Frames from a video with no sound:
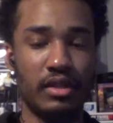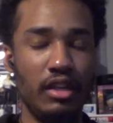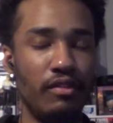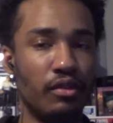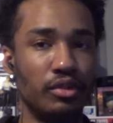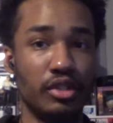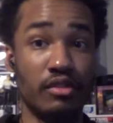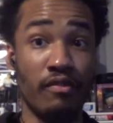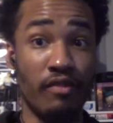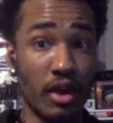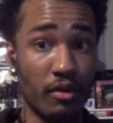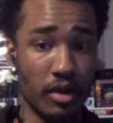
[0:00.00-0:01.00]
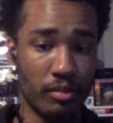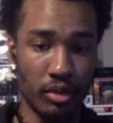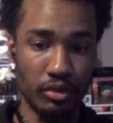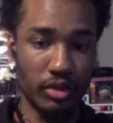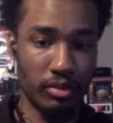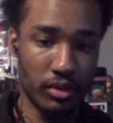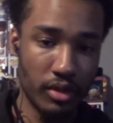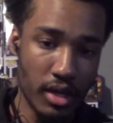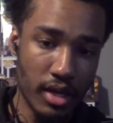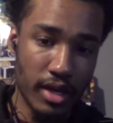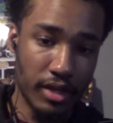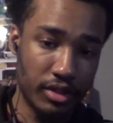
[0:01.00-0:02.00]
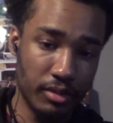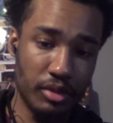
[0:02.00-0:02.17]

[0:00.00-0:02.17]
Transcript: Keyforge is very approachable. Actually,